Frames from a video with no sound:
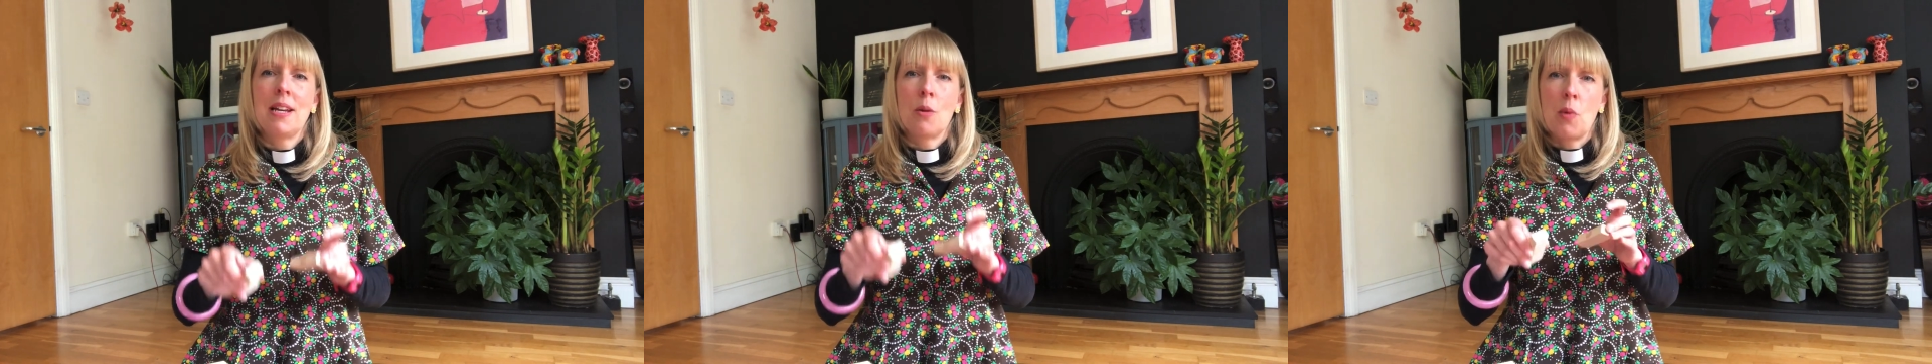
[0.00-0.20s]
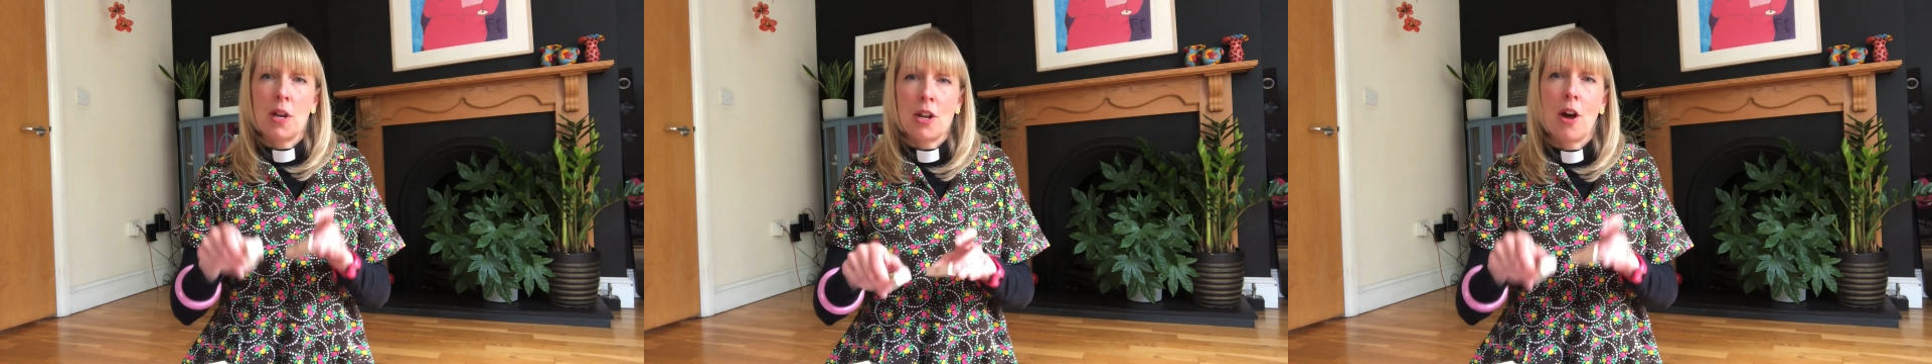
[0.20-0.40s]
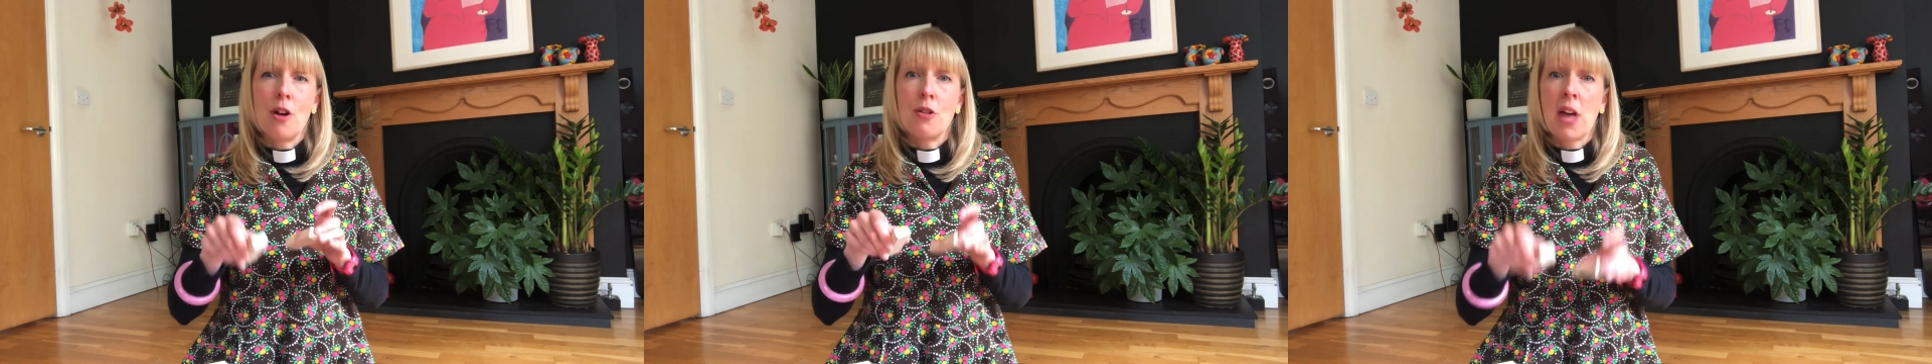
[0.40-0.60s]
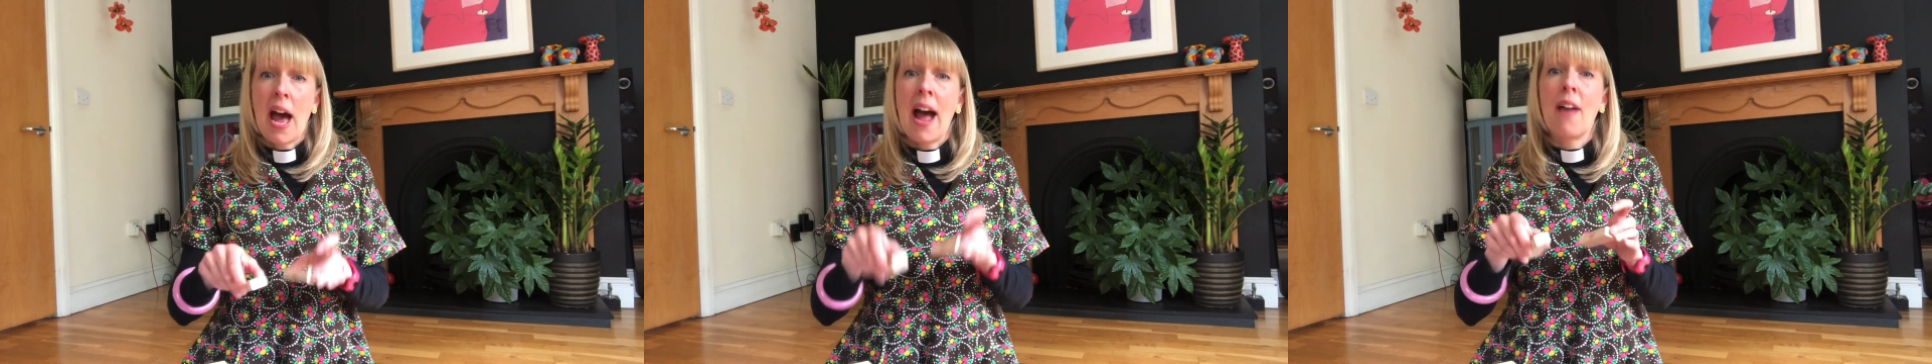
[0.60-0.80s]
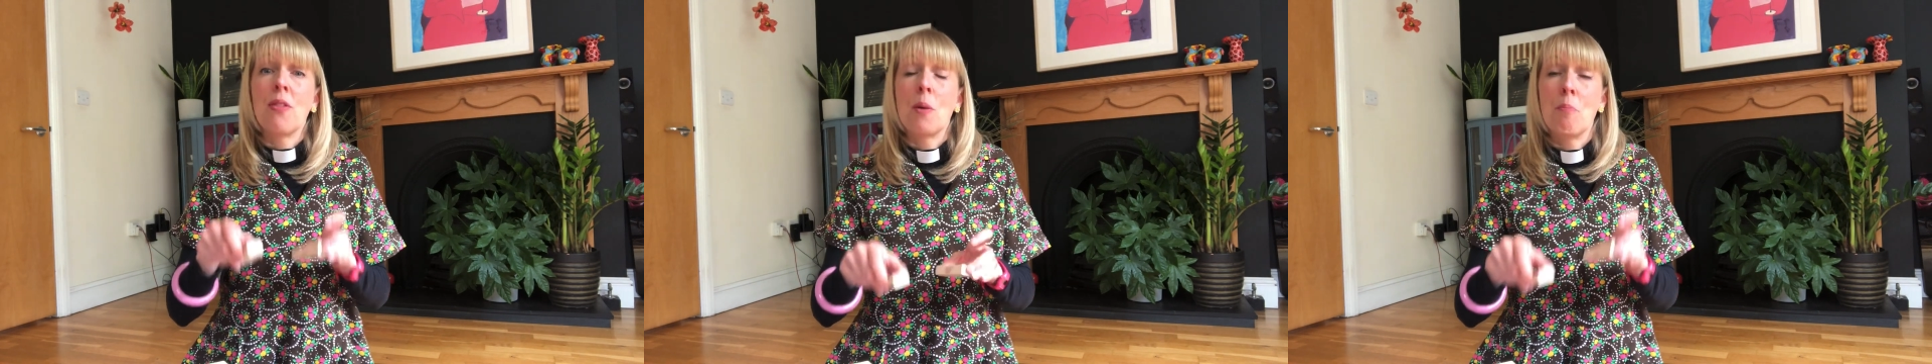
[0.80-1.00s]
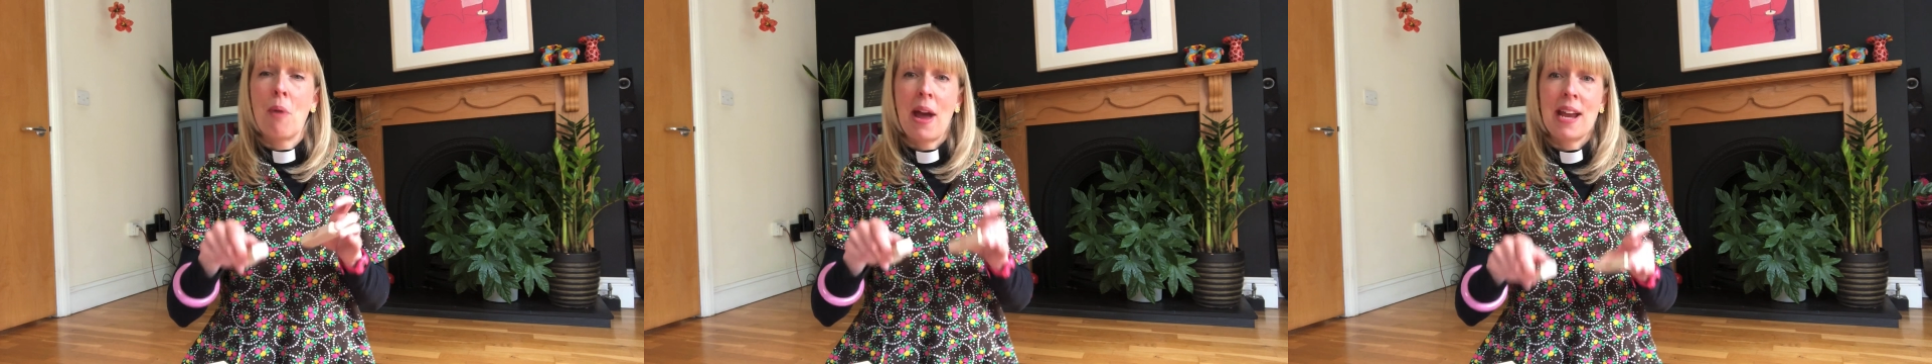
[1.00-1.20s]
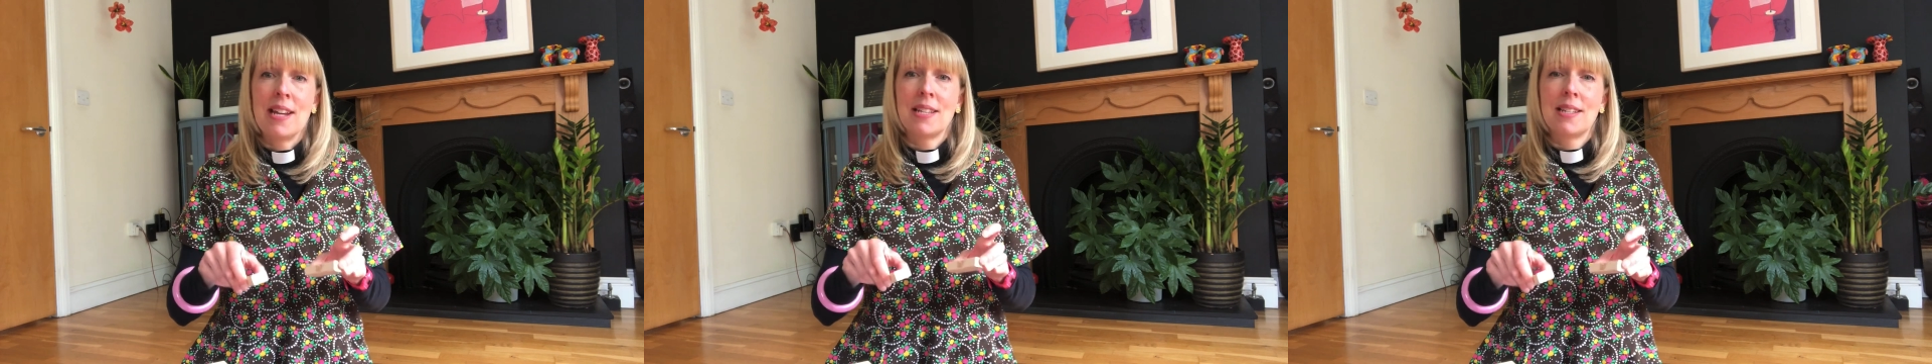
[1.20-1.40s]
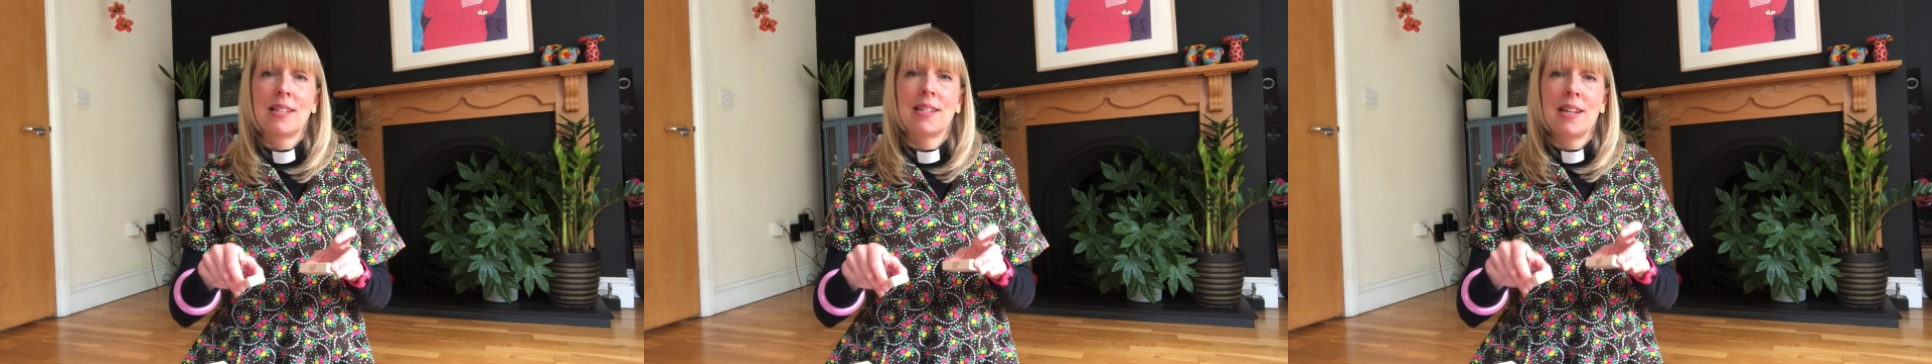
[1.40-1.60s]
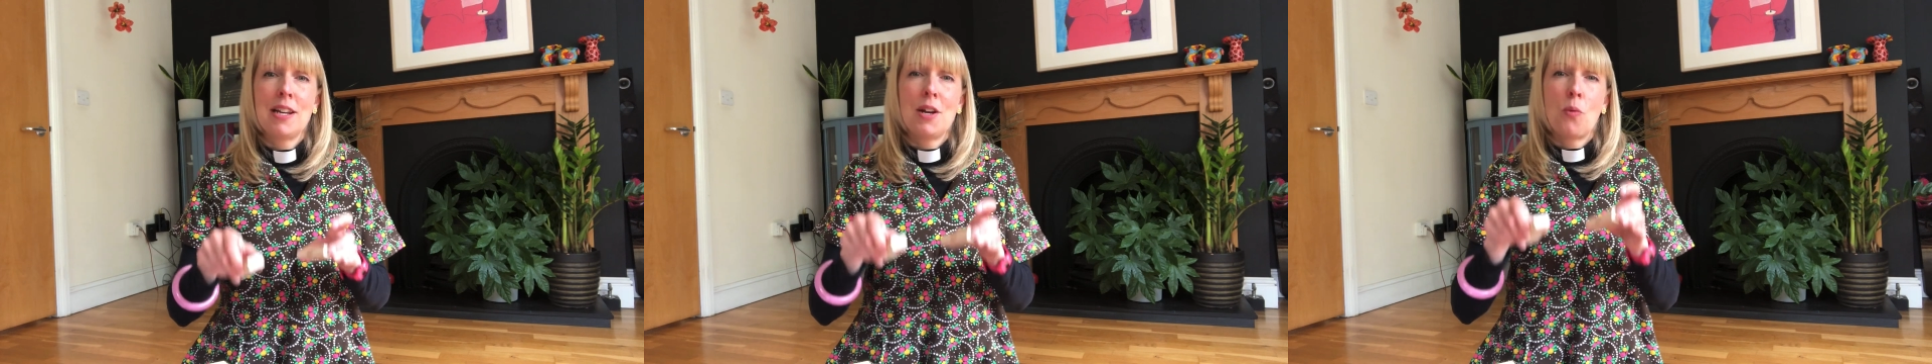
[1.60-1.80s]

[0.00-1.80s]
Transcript: we know that at the base,